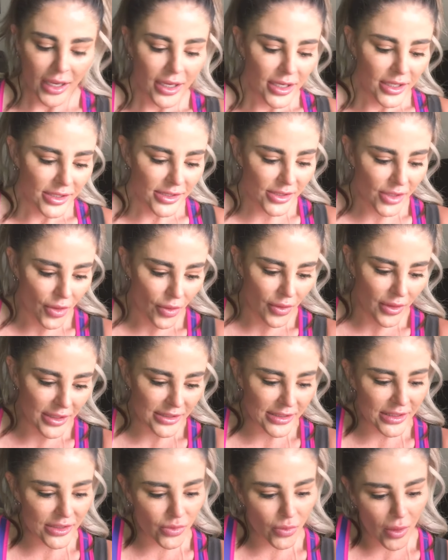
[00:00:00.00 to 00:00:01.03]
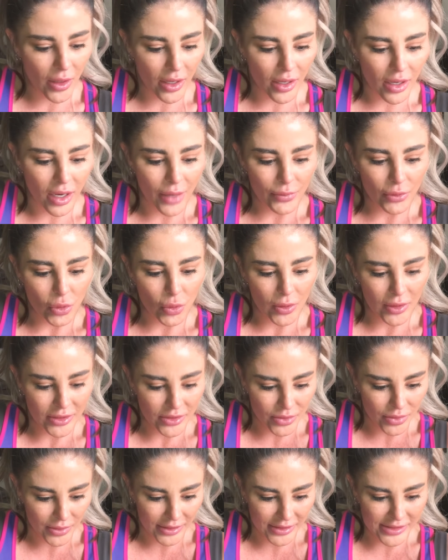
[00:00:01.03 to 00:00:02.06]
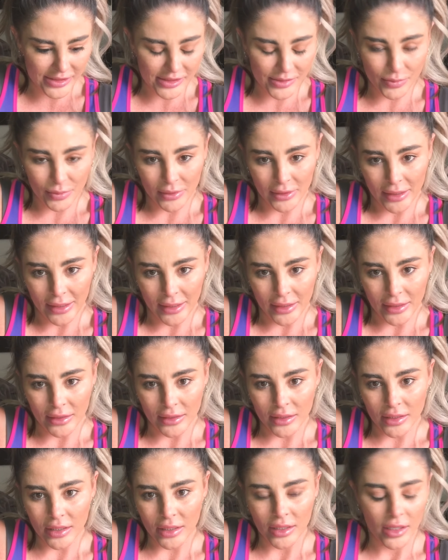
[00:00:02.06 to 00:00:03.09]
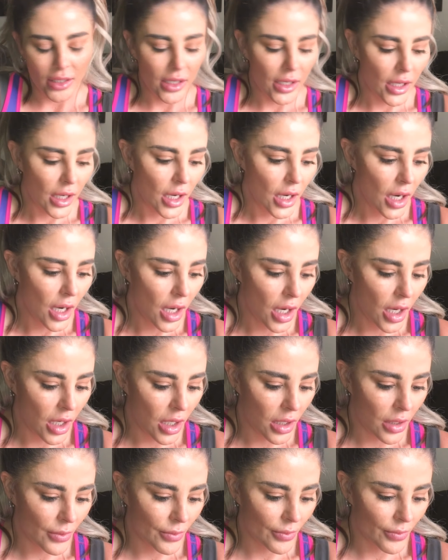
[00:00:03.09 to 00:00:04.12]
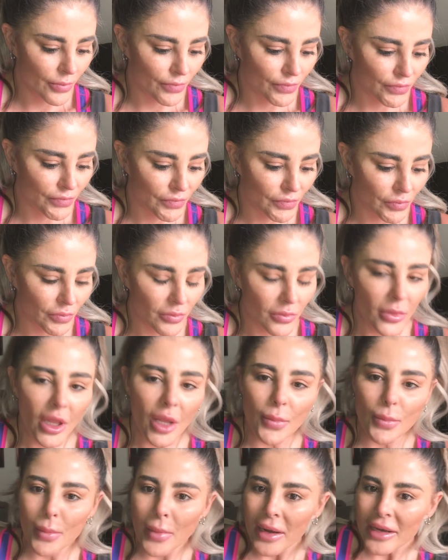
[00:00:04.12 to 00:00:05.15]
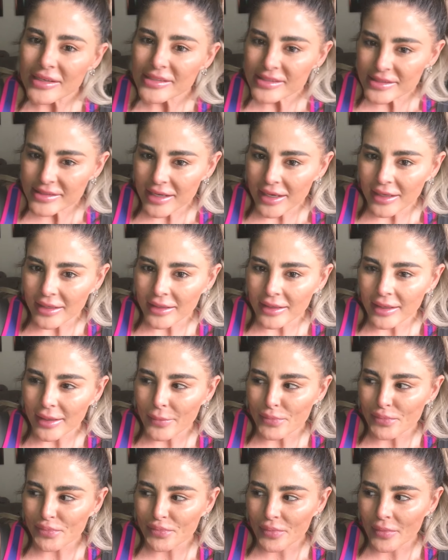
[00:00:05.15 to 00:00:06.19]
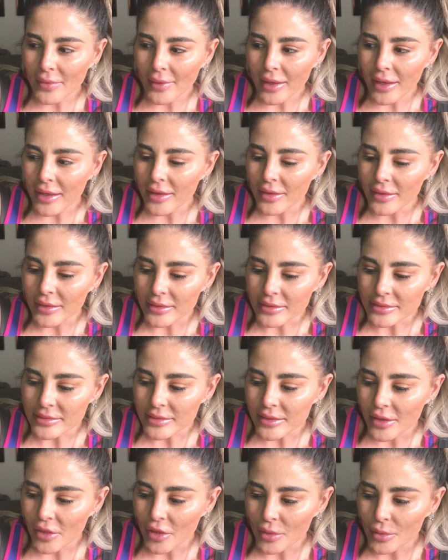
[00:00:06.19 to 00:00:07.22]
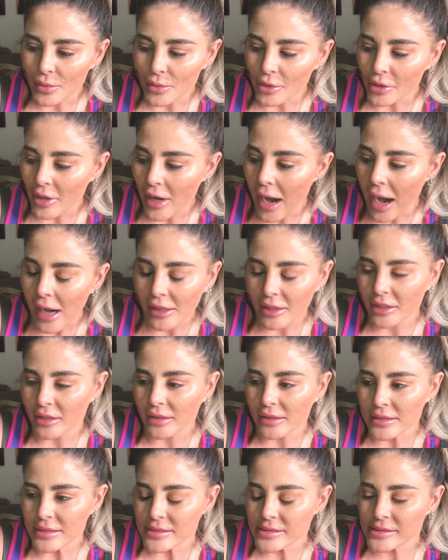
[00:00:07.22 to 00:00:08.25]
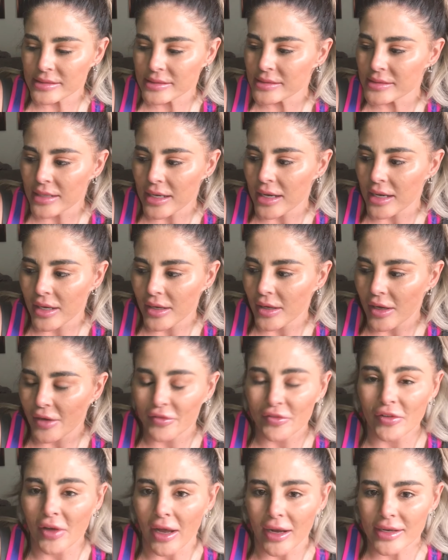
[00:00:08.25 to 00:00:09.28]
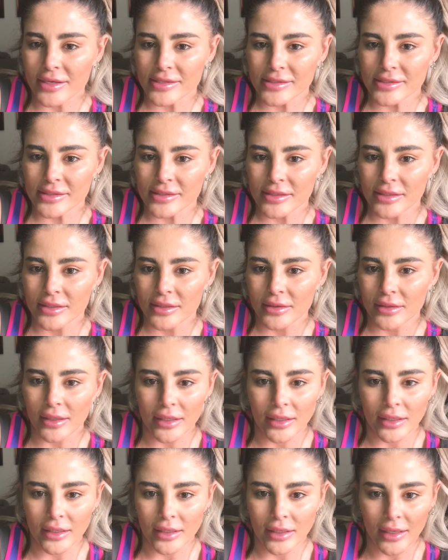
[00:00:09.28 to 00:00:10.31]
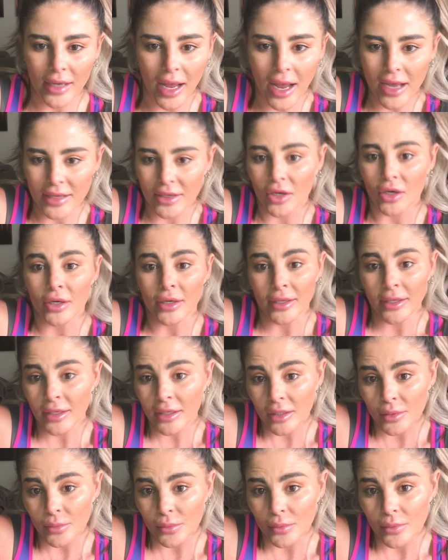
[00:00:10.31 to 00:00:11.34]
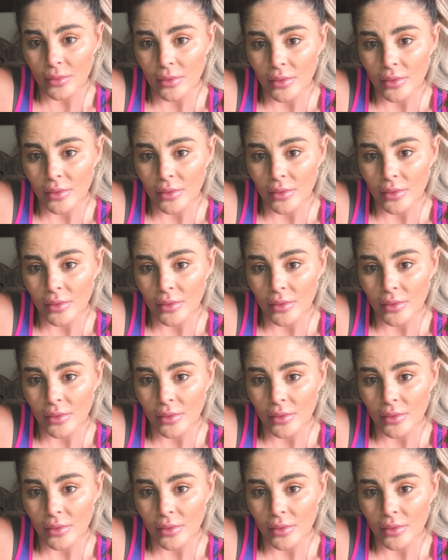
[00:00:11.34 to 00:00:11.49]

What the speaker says: So this is where I'm going to explain my son and the miraculous effects that it had on him.